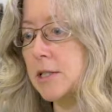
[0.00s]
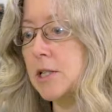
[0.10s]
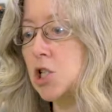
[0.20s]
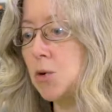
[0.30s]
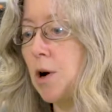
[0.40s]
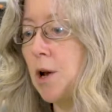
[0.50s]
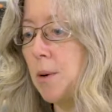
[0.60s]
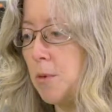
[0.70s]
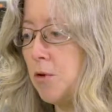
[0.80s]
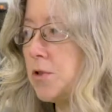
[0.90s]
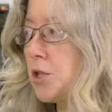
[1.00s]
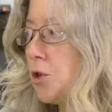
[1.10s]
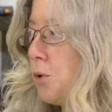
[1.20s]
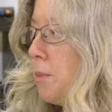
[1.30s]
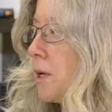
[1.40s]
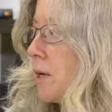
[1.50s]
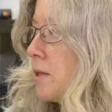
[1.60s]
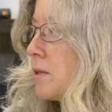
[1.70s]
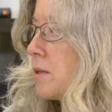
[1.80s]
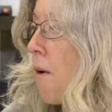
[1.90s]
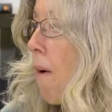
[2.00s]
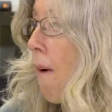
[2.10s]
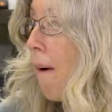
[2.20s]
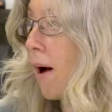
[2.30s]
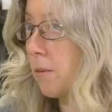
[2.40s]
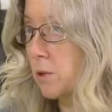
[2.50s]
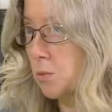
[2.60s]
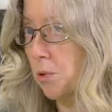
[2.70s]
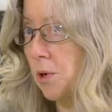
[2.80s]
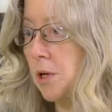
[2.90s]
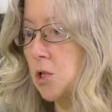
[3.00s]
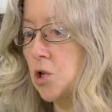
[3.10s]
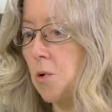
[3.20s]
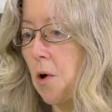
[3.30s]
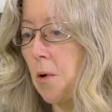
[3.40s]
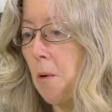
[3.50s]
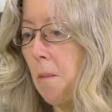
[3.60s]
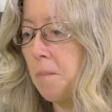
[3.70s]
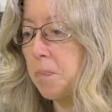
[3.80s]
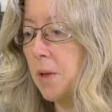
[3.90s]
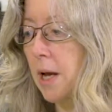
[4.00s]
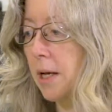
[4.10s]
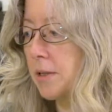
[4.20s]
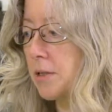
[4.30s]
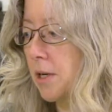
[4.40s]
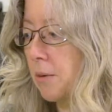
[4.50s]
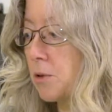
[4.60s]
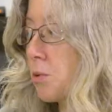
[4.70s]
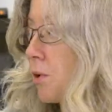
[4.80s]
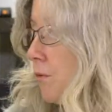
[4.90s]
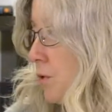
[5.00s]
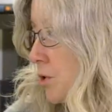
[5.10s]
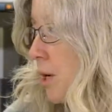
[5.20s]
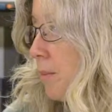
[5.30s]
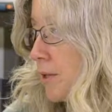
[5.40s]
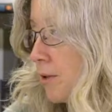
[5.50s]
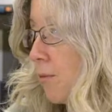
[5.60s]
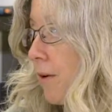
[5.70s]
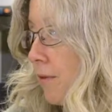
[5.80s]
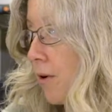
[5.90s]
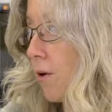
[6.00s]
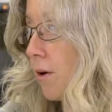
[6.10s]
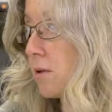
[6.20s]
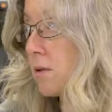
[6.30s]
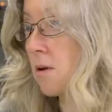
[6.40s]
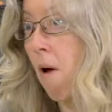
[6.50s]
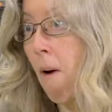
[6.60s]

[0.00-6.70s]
actually why I moved here, because I was working in Toronto and I was working full time as a graphic artist.